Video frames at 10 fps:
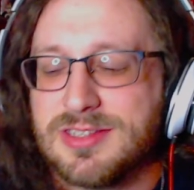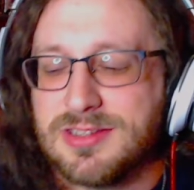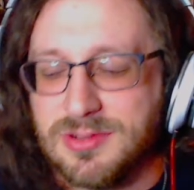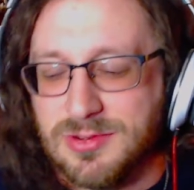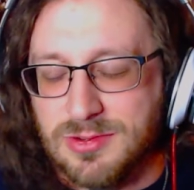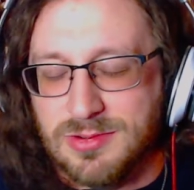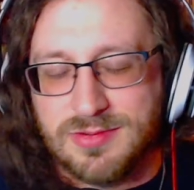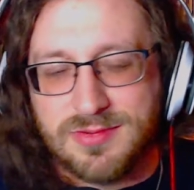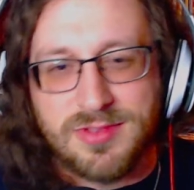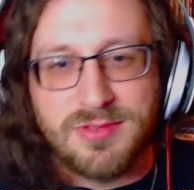to
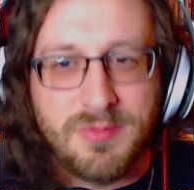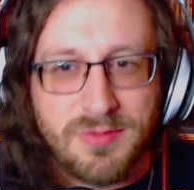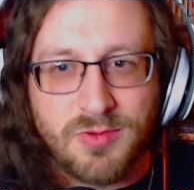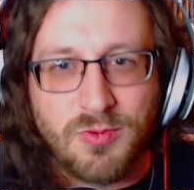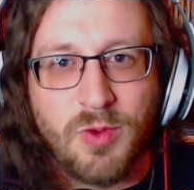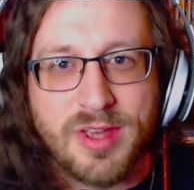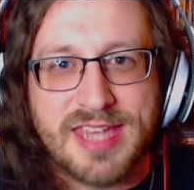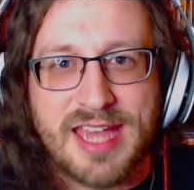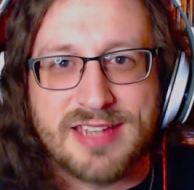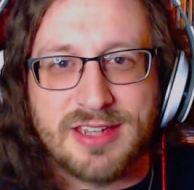what's
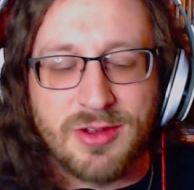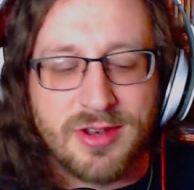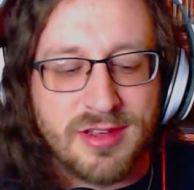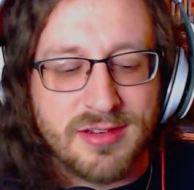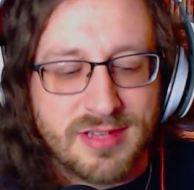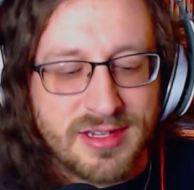actually going on. He's like,